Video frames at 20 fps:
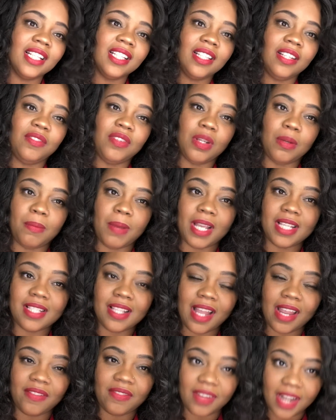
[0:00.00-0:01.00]
the Live Your Best
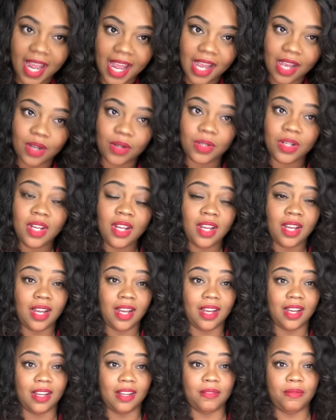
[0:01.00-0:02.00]
Life Now
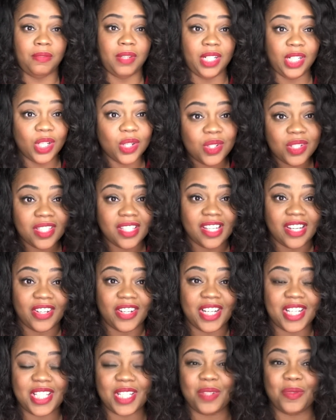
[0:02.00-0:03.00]
video
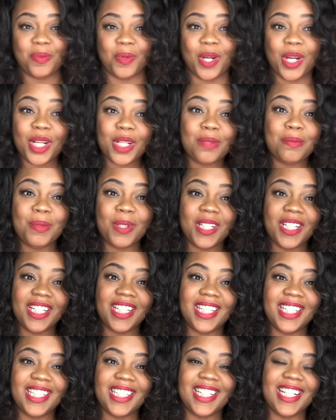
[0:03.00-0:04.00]
series and
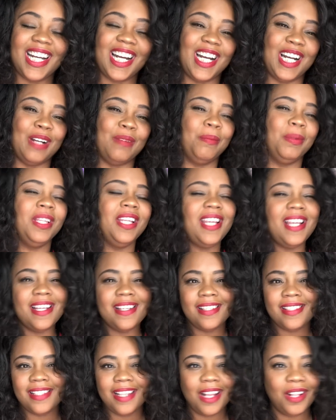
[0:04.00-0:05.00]
workbook.
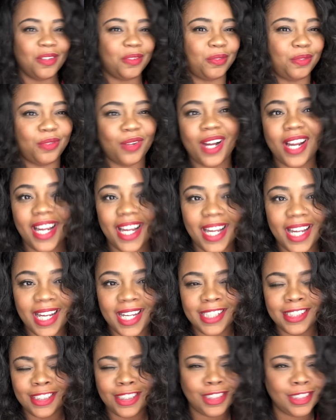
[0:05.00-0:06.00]
Please tell a
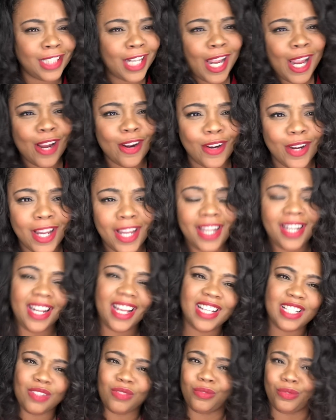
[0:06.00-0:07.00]
friend, share it.
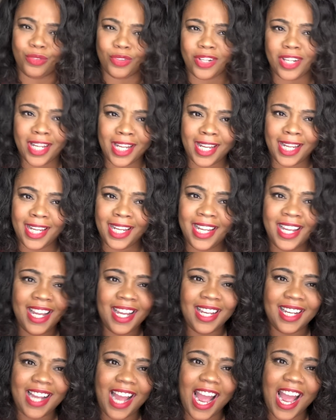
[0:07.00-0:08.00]
It's free.
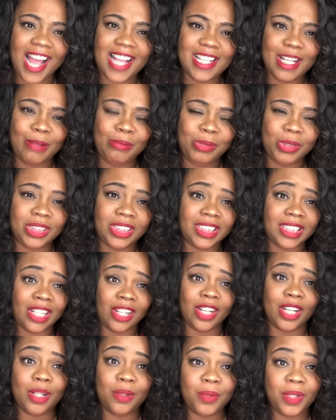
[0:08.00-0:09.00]
Guys, I'm just
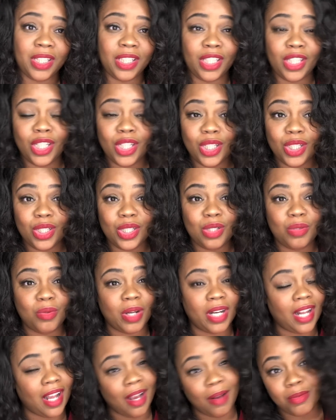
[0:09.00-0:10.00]
sharing with you
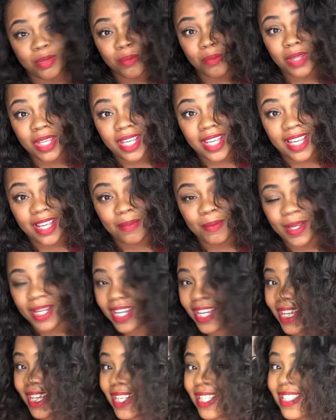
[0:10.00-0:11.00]
what helped me
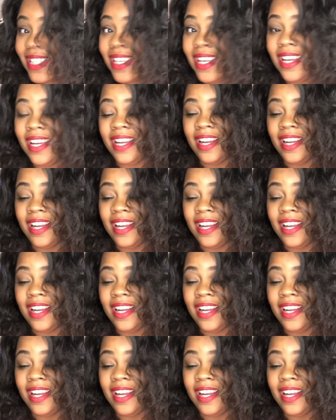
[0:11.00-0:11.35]
because